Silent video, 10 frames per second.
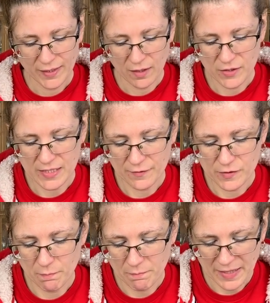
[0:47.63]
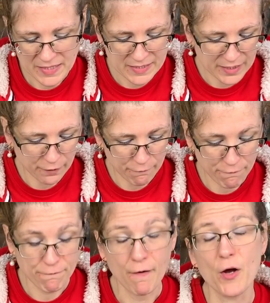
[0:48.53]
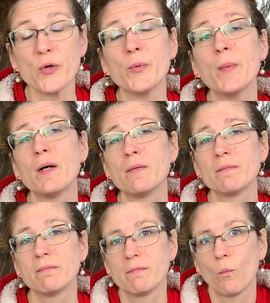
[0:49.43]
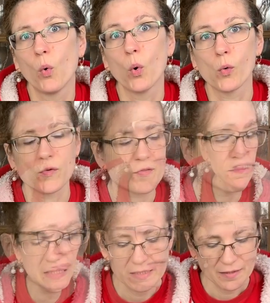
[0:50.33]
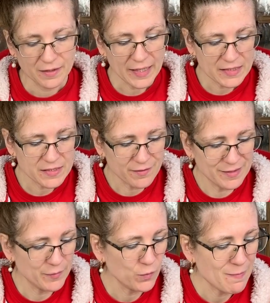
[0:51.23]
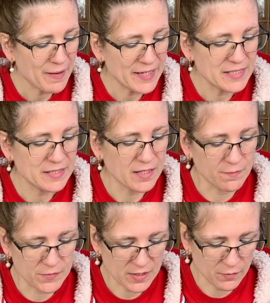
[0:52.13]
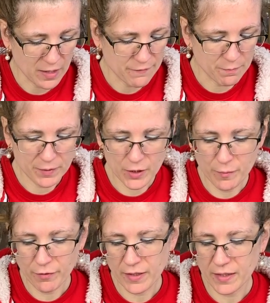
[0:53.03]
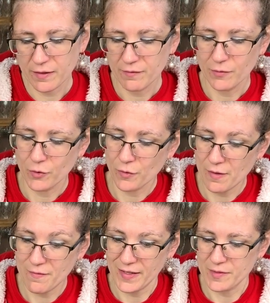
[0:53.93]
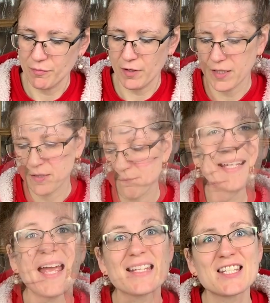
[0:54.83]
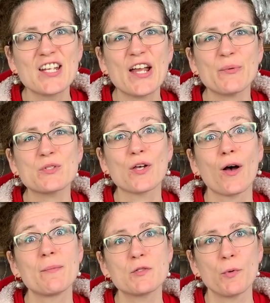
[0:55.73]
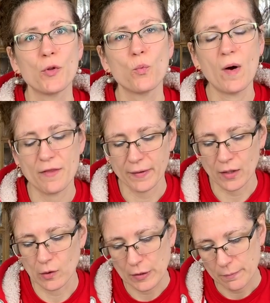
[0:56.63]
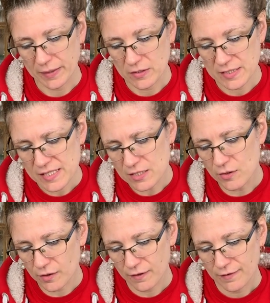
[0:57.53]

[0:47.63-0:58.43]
cut ourselves some basic foam walls. The next time we painted them, so they're either blue brick or they're red brick. It's now time to put the weathering on, because these look